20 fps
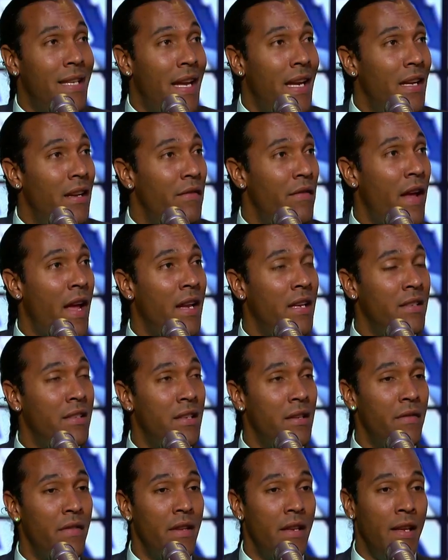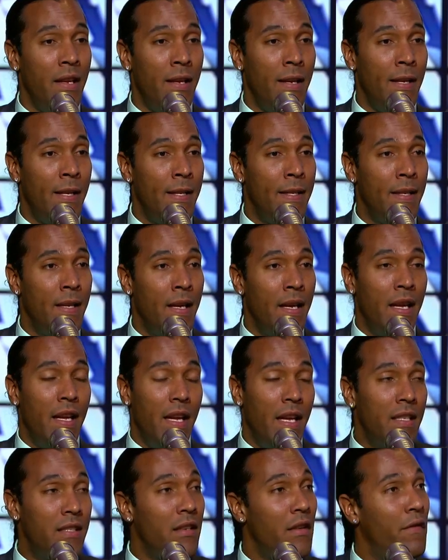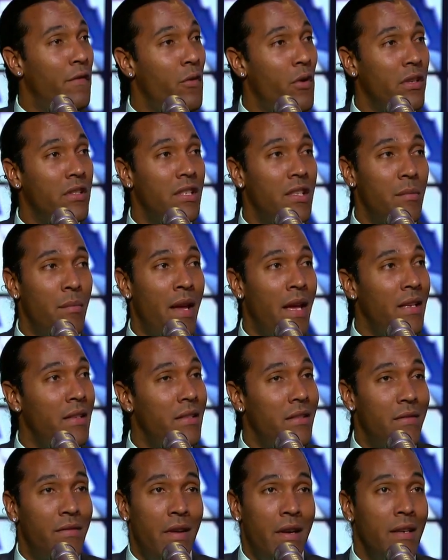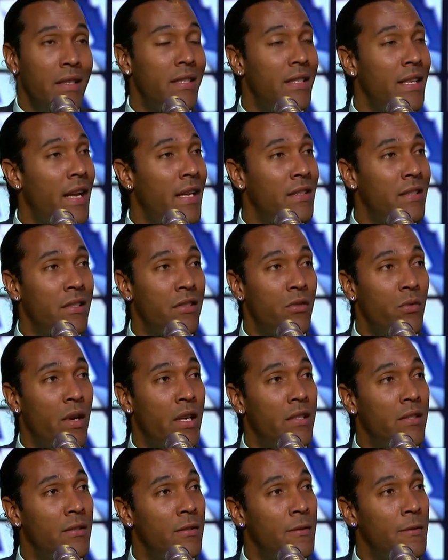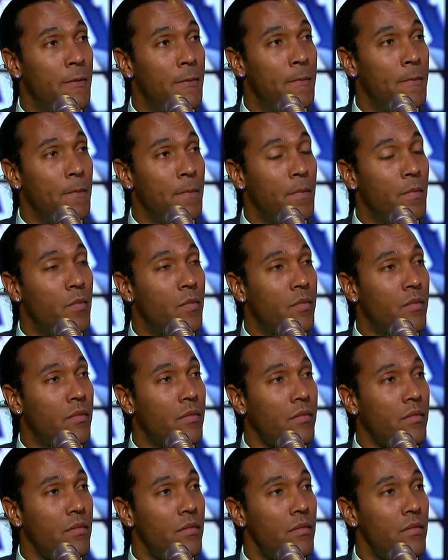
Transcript: taken advantage of it. And it's unfortunate, man. It's just a very sad situation. You played